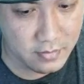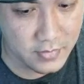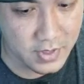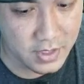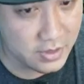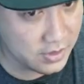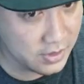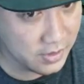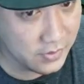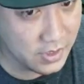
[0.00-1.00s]
Is it
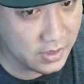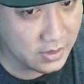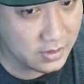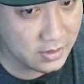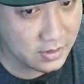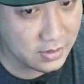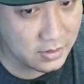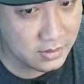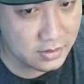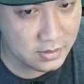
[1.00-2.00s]
sieving?
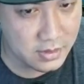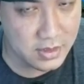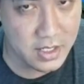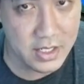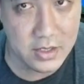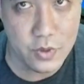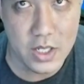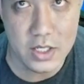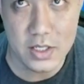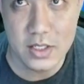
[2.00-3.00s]
Just like the
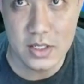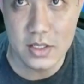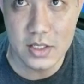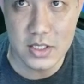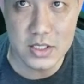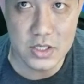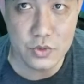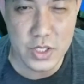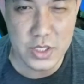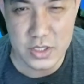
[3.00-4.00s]
one in
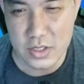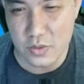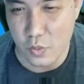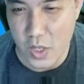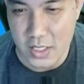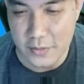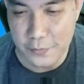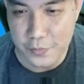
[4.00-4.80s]
situation 1,